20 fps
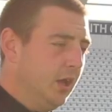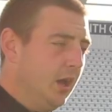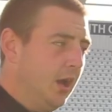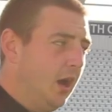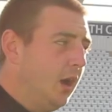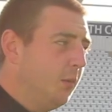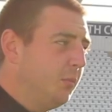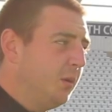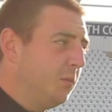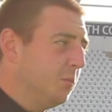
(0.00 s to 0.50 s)

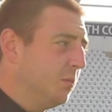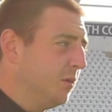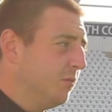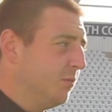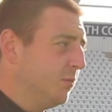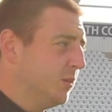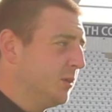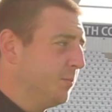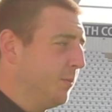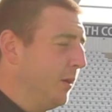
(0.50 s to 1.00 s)
Yeah, I mean,
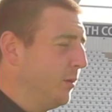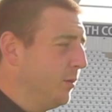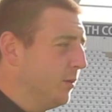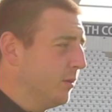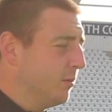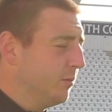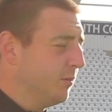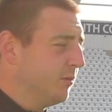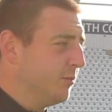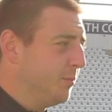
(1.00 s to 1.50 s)
we've
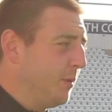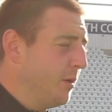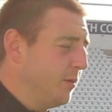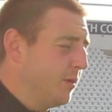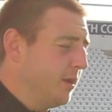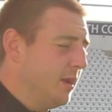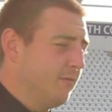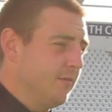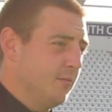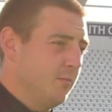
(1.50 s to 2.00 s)

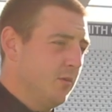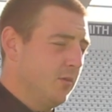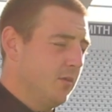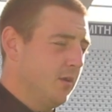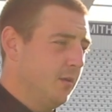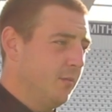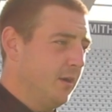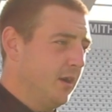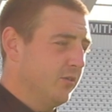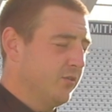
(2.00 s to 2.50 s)
spoken every
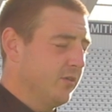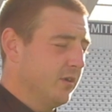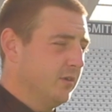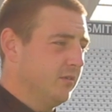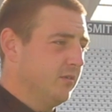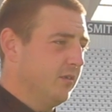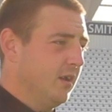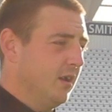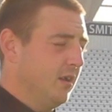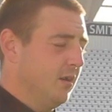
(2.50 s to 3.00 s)
morning about trying
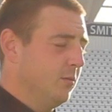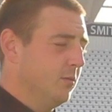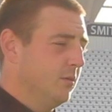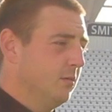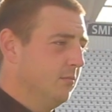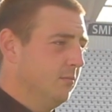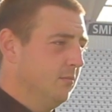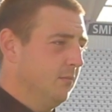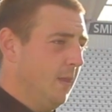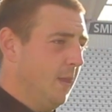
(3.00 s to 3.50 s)
to go
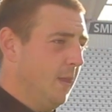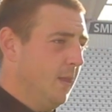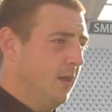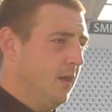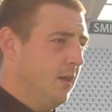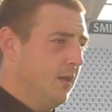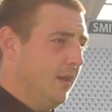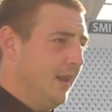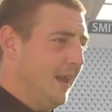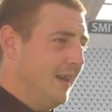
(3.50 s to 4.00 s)

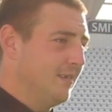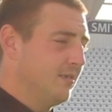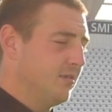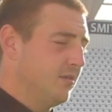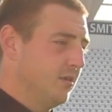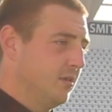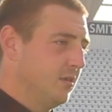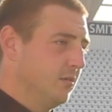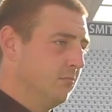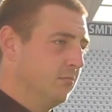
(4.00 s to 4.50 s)
at less
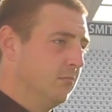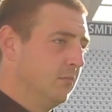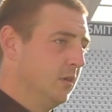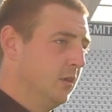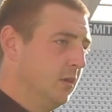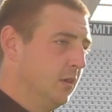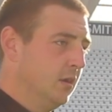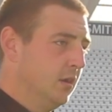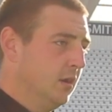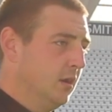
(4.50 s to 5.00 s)
than
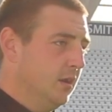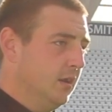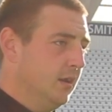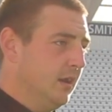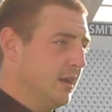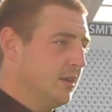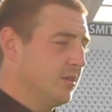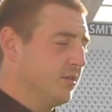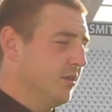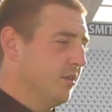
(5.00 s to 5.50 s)

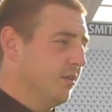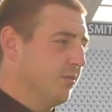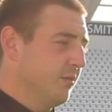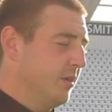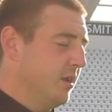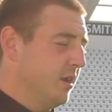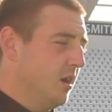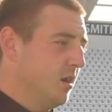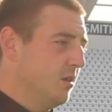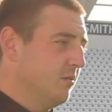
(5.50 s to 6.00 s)

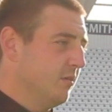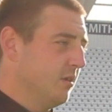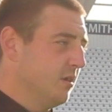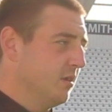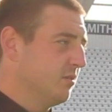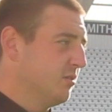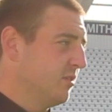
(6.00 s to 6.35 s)
3 and over.